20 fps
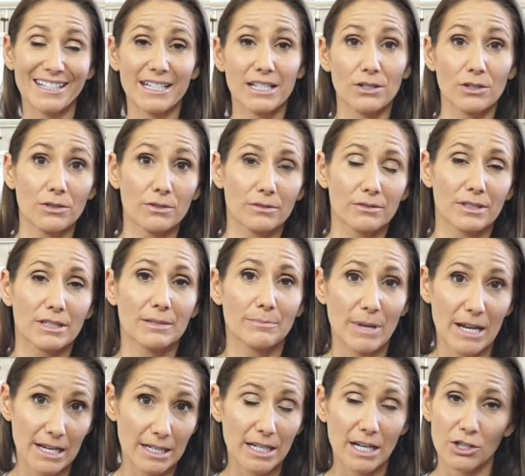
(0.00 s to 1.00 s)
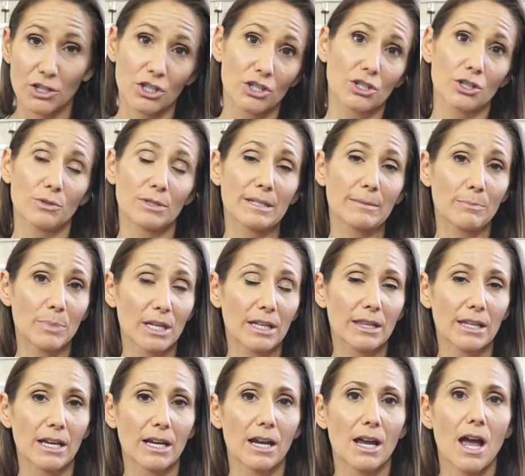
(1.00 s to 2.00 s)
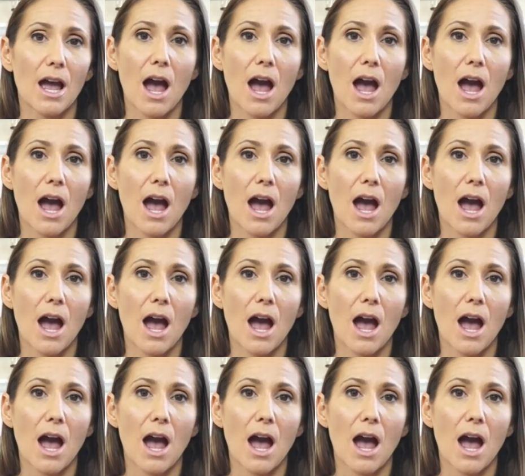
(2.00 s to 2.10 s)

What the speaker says: deal to pay attention to. It's a big thing.